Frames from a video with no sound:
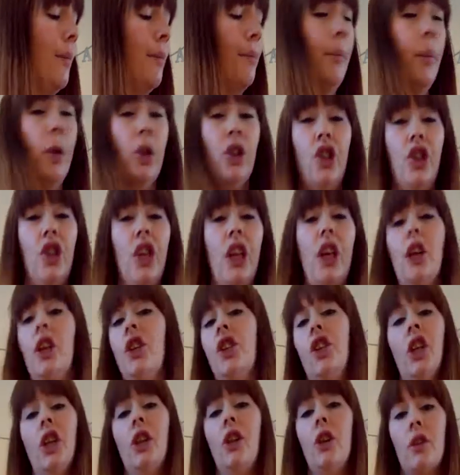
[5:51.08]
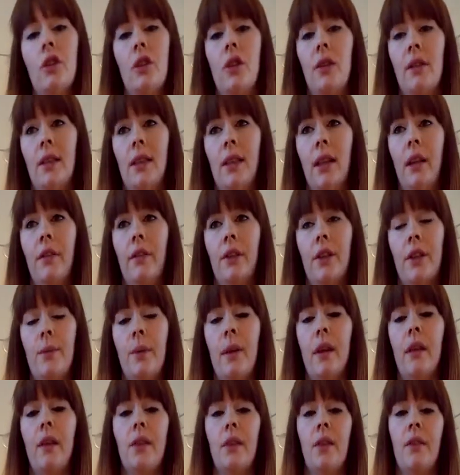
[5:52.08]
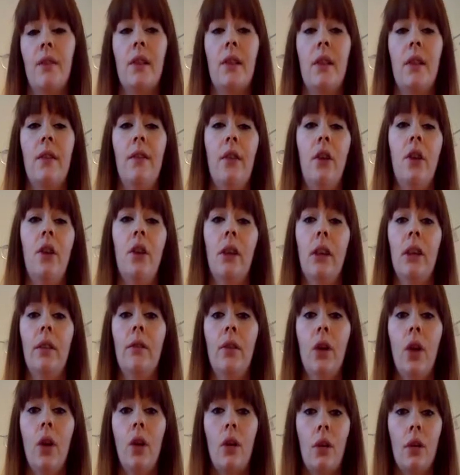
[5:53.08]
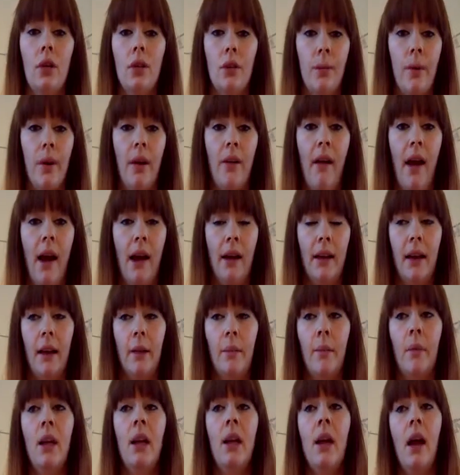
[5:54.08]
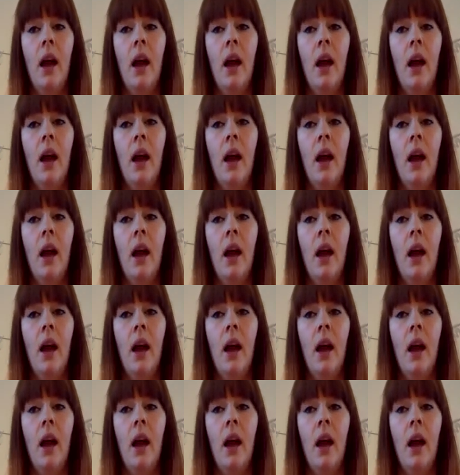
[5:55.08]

But she'll also deliver as well, because obviously if you don't live local to where I am,